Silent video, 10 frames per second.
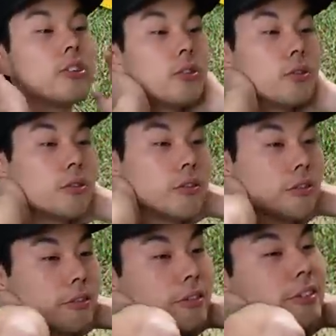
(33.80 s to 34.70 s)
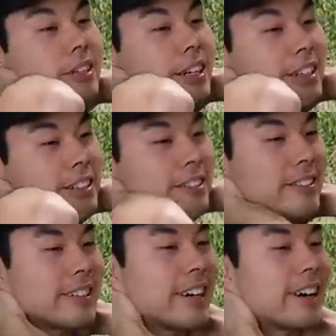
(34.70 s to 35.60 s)
Dude,
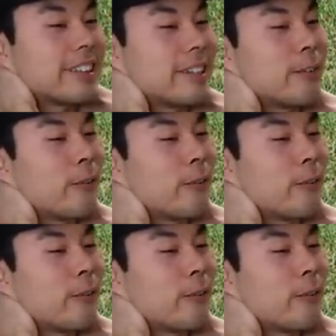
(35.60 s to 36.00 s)
you got the